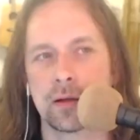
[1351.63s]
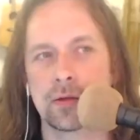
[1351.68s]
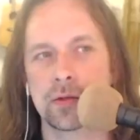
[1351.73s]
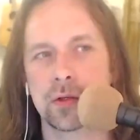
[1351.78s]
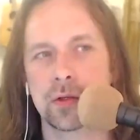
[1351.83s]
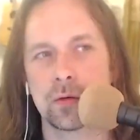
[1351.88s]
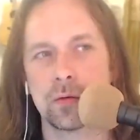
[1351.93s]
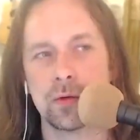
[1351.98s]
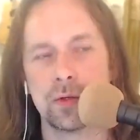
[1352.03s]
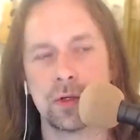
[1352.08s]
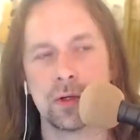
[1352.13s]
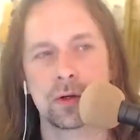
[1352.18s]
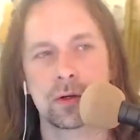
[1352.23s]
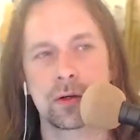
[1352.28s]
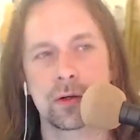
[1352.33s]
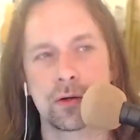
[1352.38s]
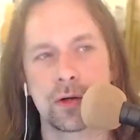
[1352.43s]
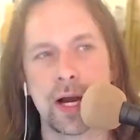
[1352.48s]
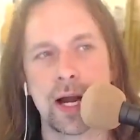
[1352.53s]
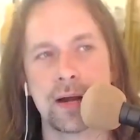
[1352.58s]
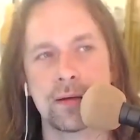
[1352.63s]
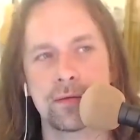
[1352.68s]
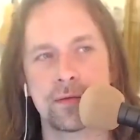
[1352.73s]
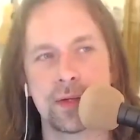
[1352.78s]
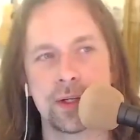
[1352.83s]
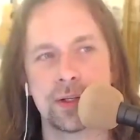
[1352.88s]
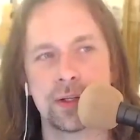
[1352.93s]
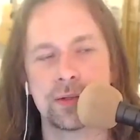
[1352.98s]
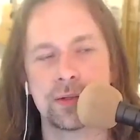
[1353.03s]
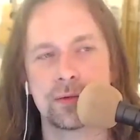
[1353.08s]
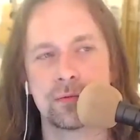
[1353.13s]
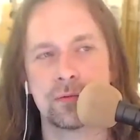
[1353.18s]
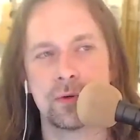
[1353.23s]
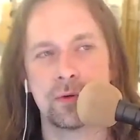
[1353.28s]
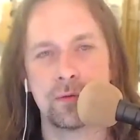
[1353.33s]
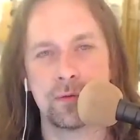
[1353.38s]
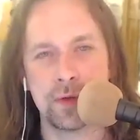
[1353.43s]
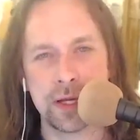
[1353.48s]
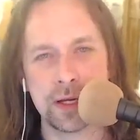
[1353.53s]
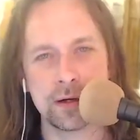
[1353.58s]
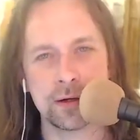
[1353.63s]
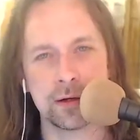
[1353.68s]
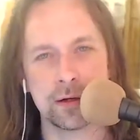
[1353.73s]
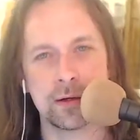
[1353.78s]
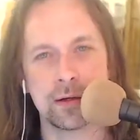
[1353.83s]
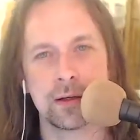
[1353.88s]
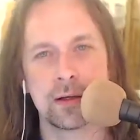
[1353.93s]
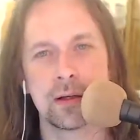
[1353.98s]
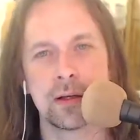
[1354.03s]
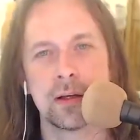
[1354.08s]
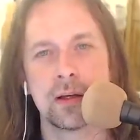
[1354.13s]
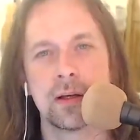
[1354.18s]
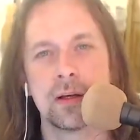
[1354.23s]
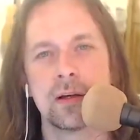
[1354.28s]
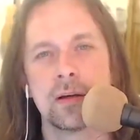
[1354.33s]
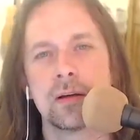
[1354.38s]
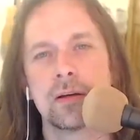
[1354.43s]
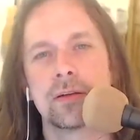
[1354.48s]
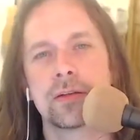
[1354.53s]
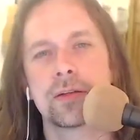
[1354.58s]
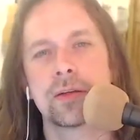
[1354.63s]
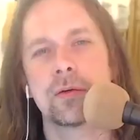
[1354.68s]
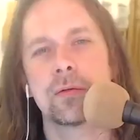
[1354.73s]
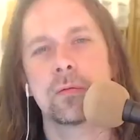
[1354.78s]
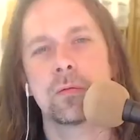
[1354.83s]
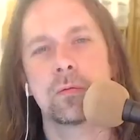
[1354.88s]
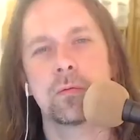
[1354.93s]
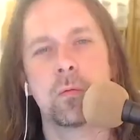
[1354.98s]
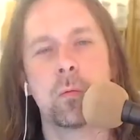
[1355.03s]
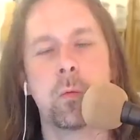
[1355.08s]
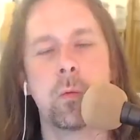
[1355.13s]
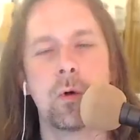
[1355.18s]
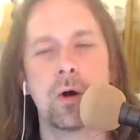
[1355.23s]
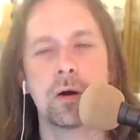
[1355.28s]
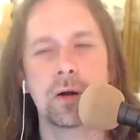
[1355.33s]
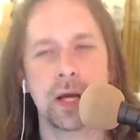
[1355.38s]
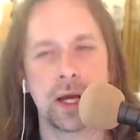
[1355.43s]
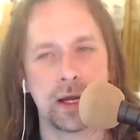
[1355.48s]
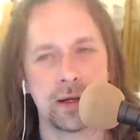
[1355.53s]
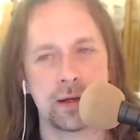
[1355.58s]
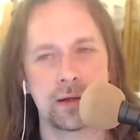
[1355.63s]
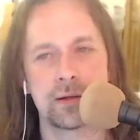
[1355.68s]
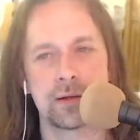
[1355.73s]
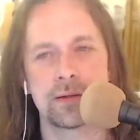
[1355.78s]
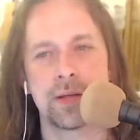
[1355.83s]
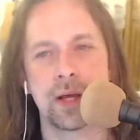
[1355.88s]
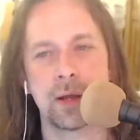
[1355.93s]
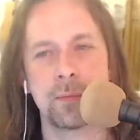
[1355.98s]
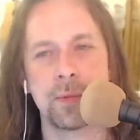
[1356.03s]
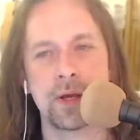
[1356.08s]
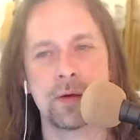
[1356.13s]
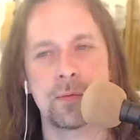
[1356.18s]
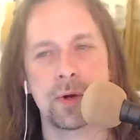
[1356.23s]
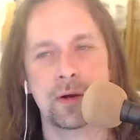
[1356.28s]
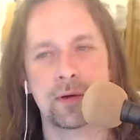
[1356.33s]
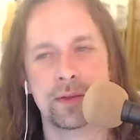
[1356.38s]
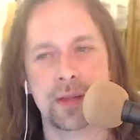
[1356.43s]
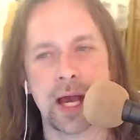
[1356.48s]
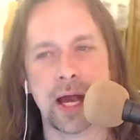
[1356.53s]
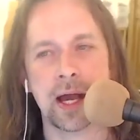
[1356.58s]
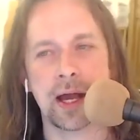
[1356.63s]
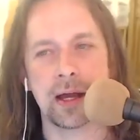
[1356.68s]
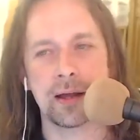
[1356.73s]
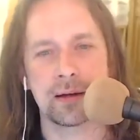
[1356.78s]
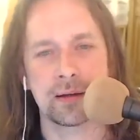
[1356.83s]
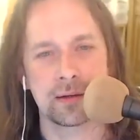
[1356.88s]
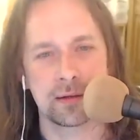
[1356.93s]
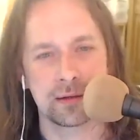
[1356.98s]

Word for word: so your craft is revered. So okay, tell me about that.